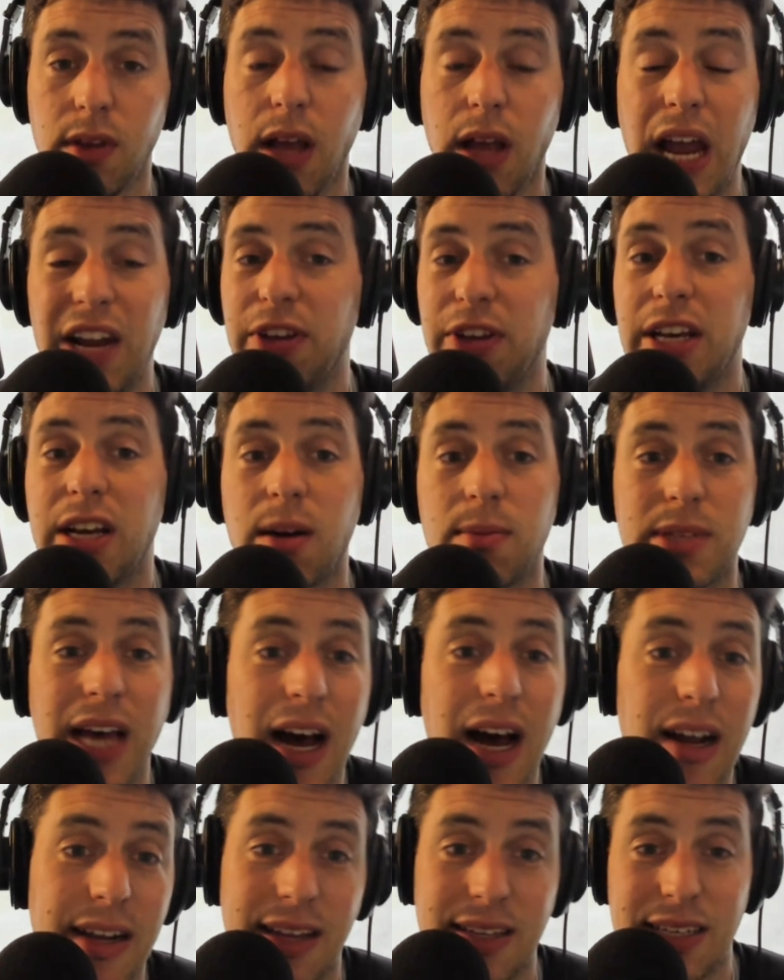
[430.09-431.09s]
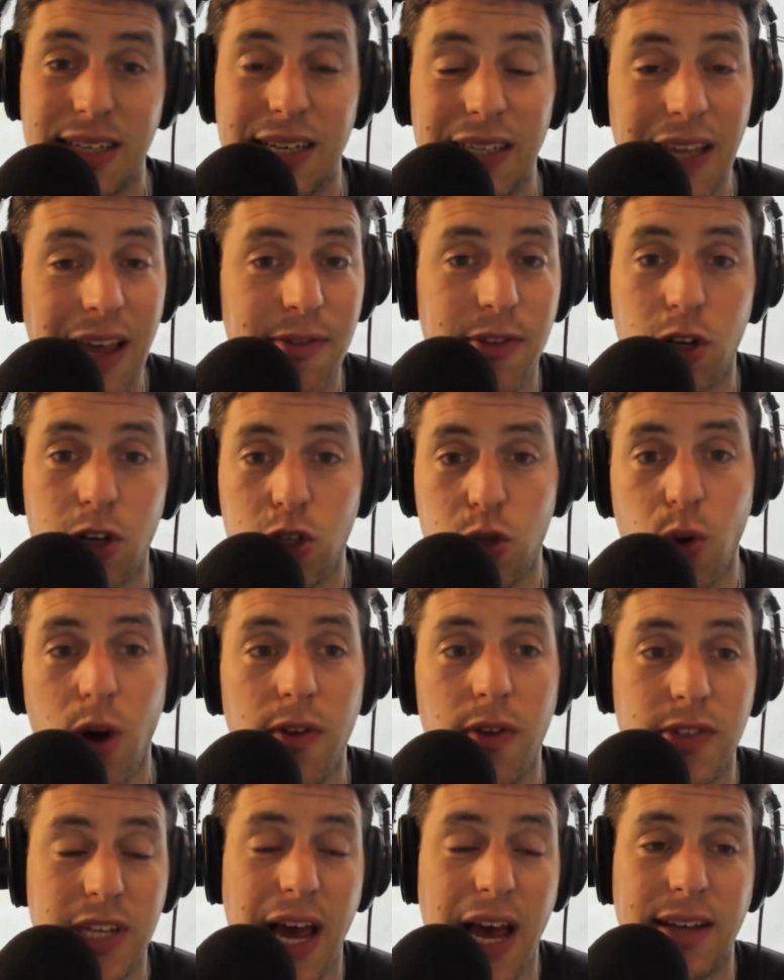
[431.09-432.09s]
And if he comes out and has an 11 or
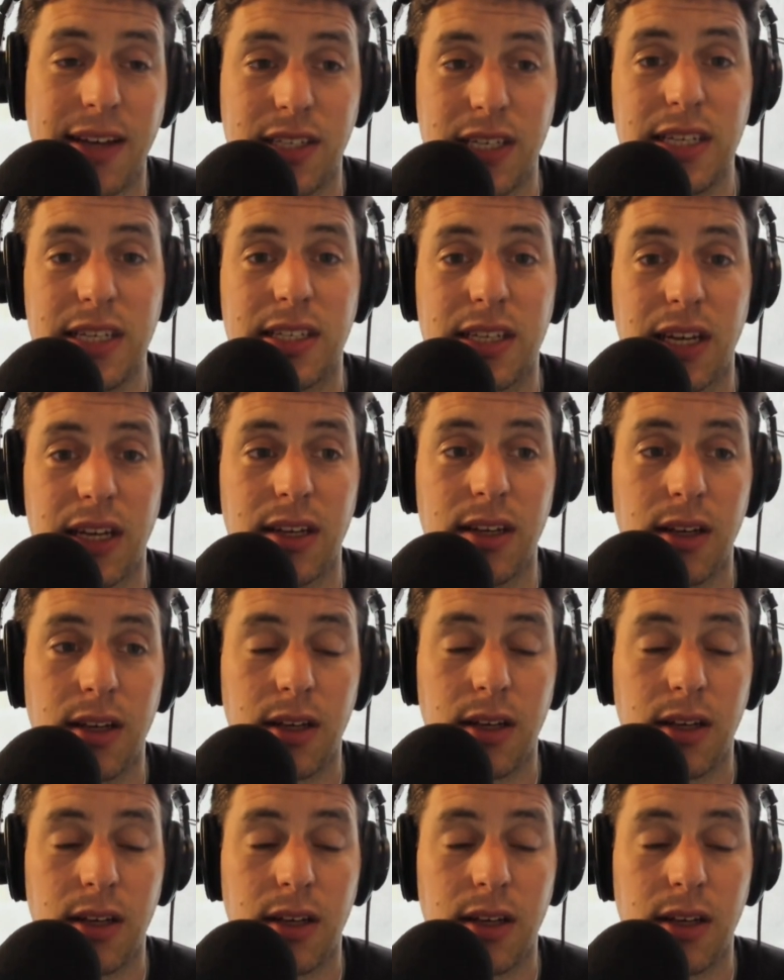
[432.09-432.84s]
12 sack season,